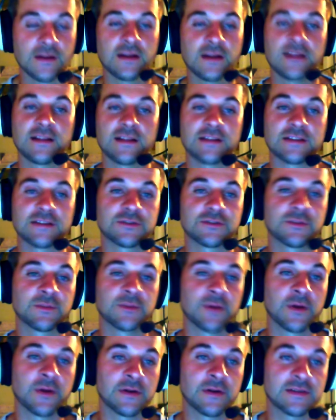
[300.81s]
That's your
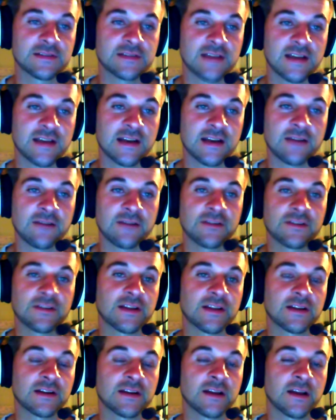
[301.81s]
component set and
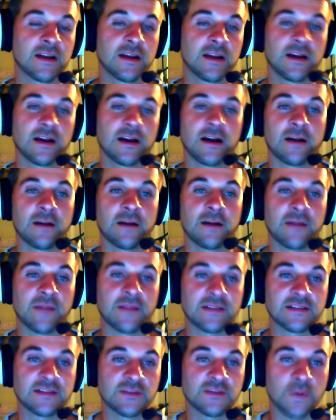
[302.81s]
everything. Um,
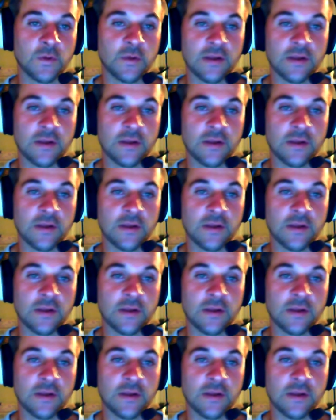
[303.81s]
that's a $20,